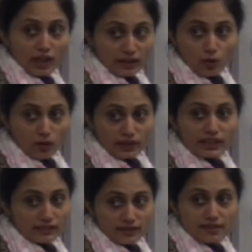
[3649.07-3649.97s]
all the
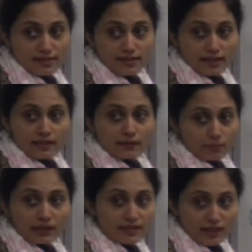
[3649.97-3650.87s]
others
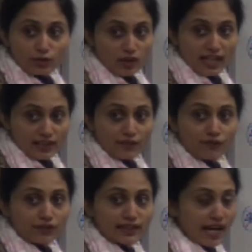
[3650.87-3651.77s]
because they are not that
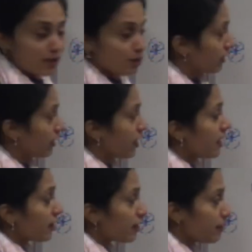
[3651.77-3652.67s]
difficult at all.
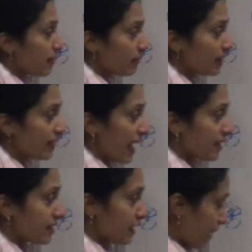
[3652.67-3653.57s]
Remember that
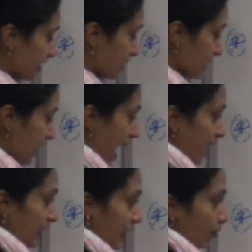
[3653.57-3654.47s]
if I say
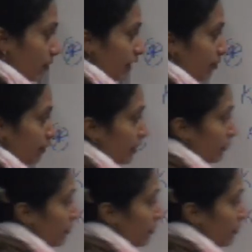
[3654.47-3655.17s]
at equilibrium,